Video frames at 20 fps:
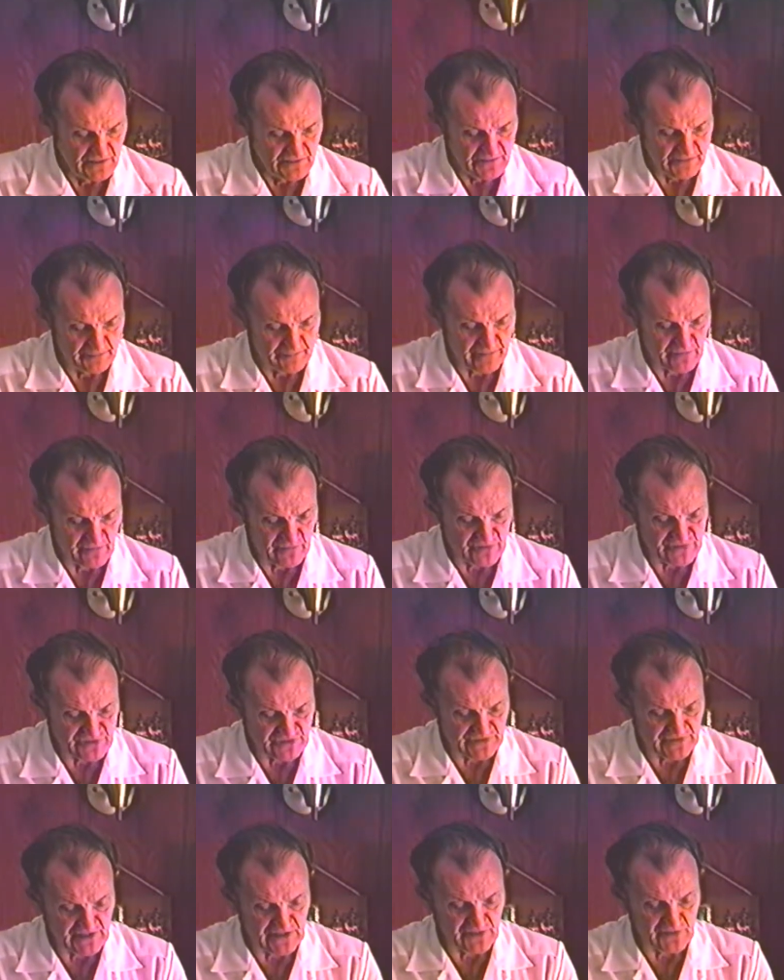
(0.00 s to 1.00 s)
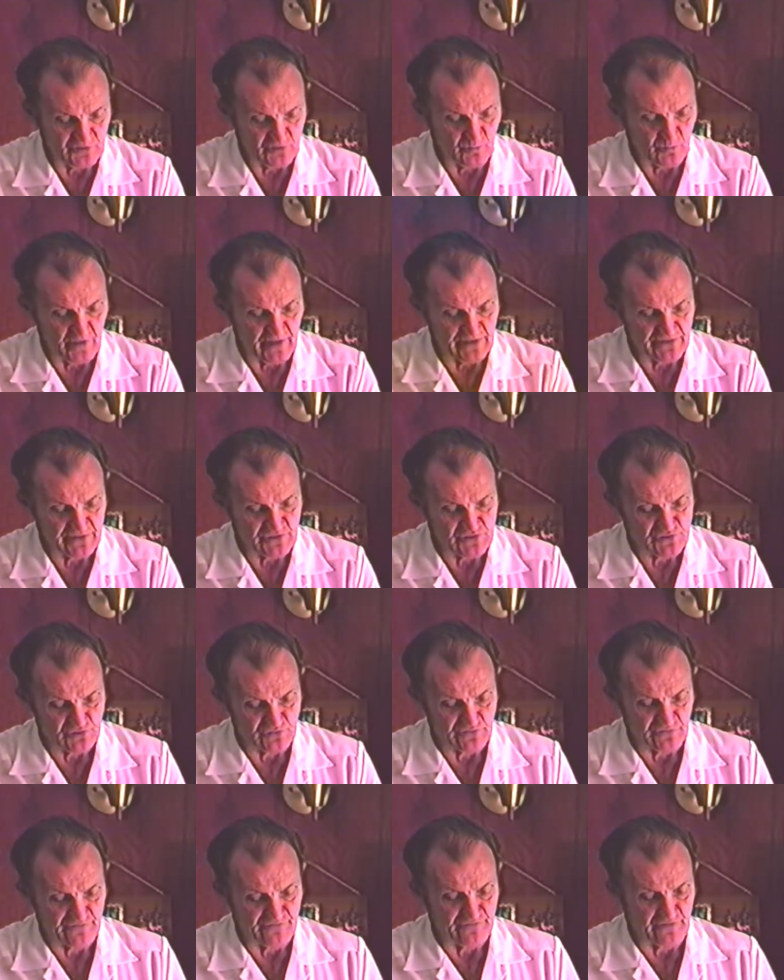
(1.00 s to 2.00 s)
the parents leading the way and the
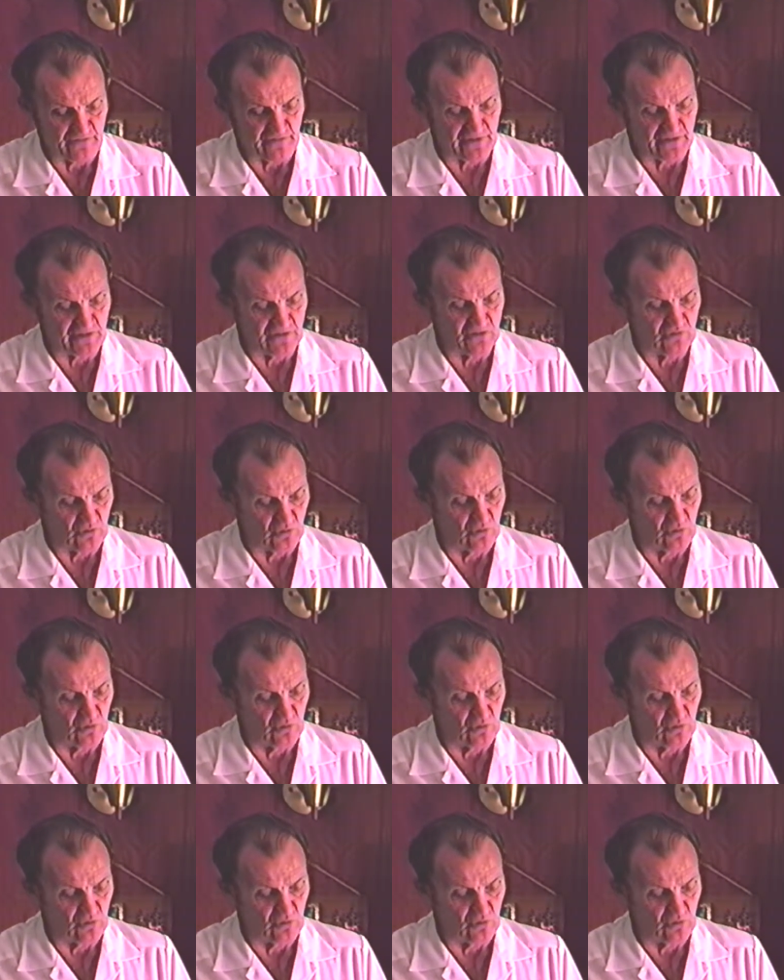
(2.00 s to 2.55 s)
children following